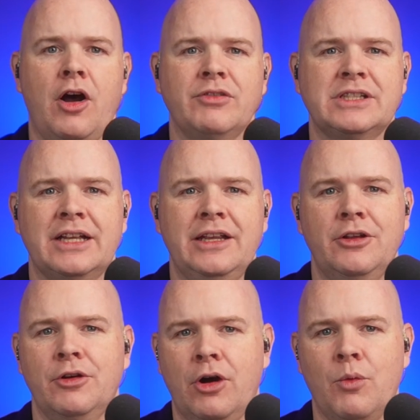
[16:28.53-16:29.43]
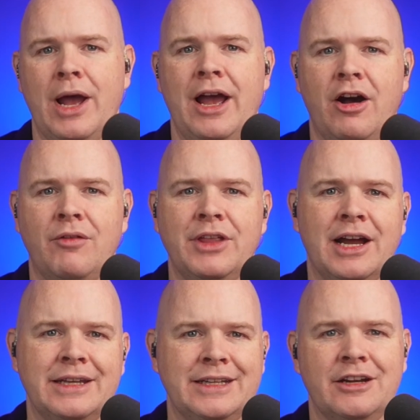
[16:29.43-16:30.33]
obviously, you're aware of
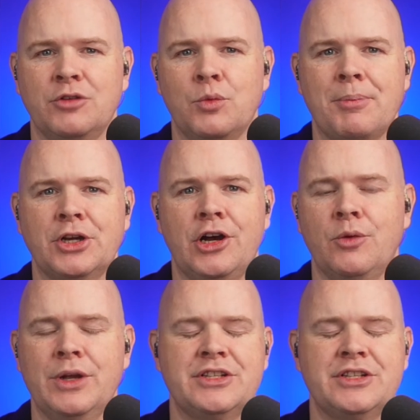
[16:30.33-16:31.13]
the idea of a webinar,